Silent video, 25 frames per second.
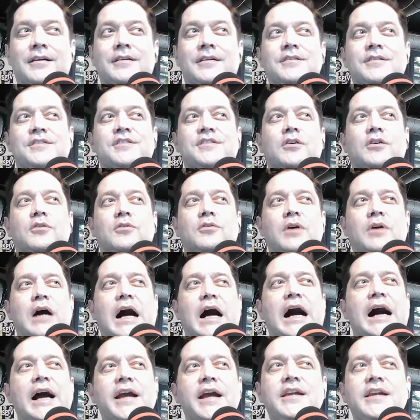So
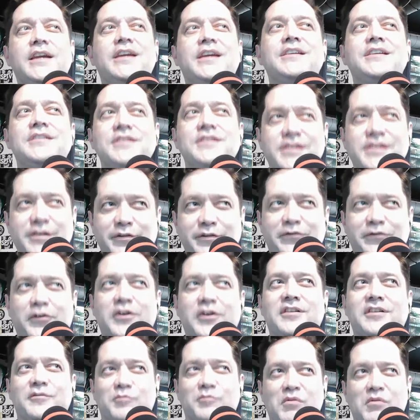I
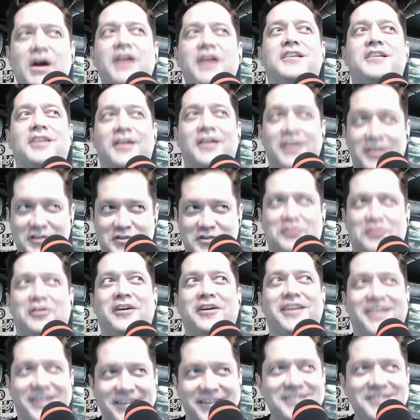indifferent my country.
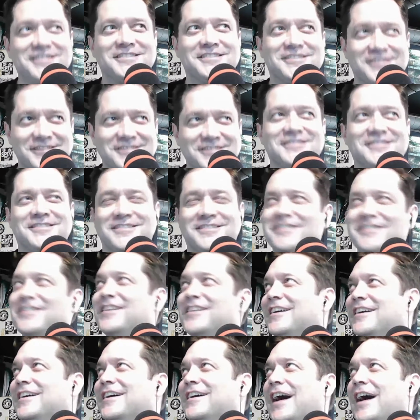
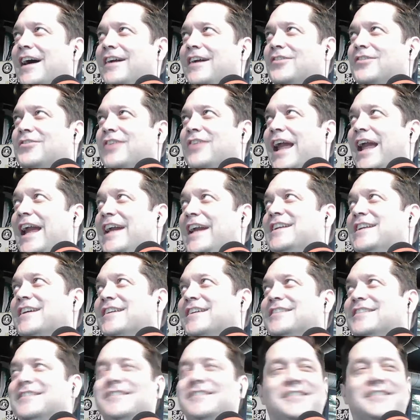I don't hate
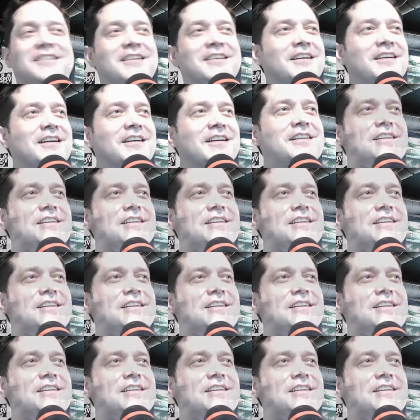it because